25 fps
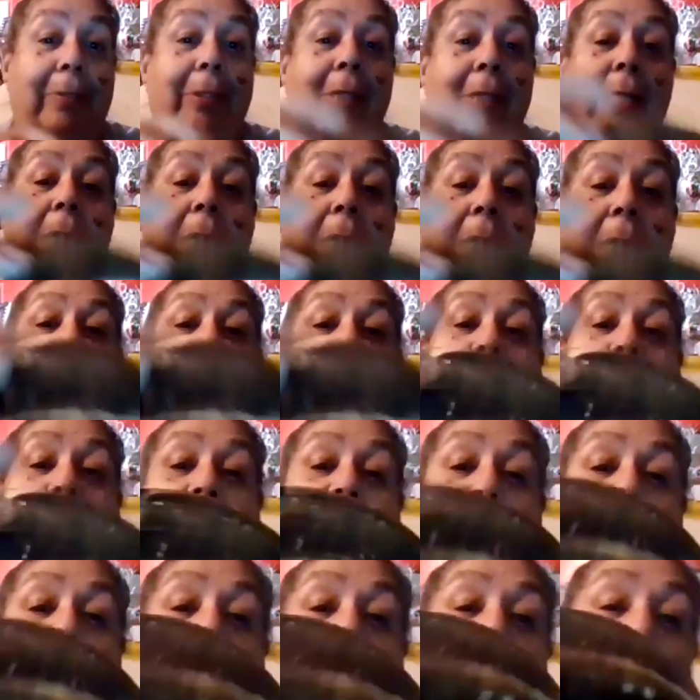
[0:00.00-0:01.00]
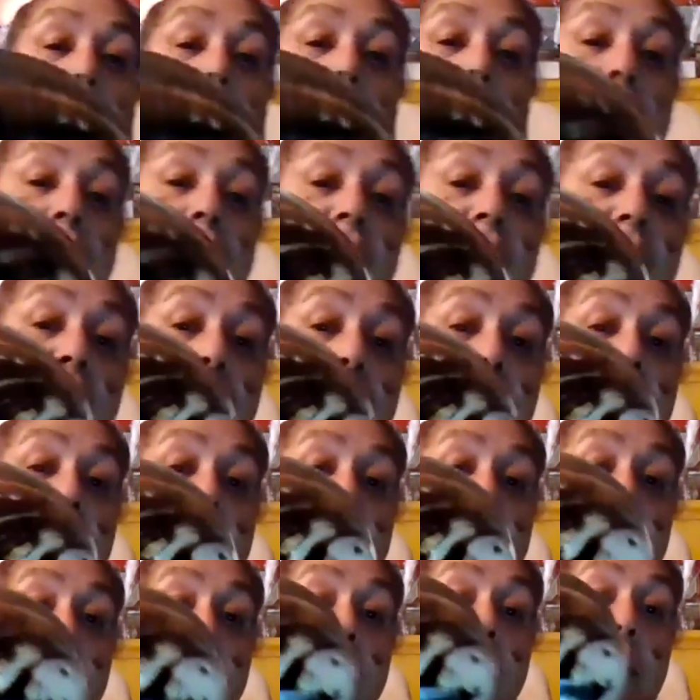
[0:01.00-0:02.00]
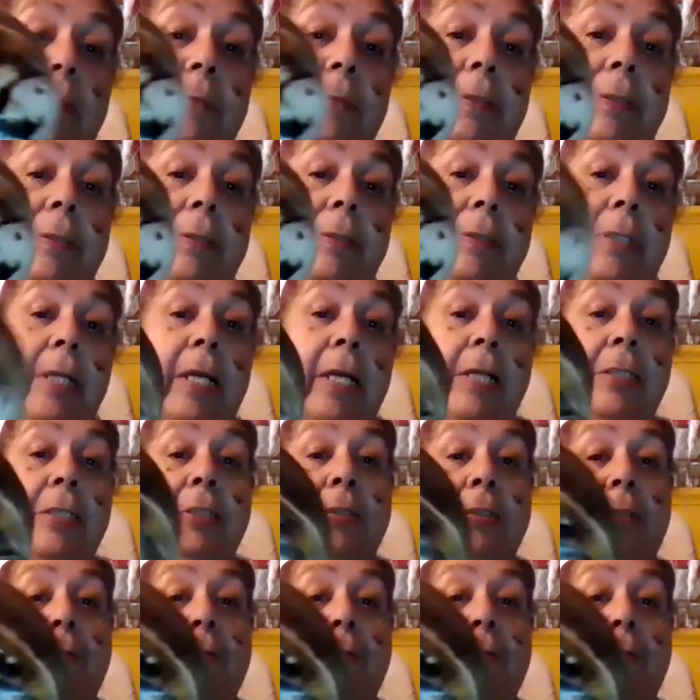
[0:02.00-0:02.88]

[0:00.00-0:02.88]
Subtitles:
and this one comes from Mexico. So for